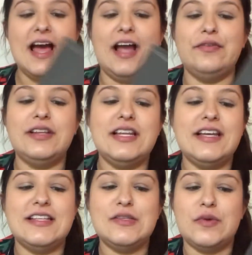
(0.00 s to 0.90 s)
I really
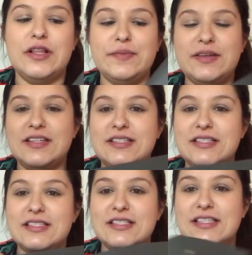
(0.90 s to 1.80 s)
like this wallet because
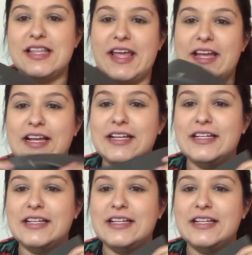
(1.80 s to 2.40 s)
it's like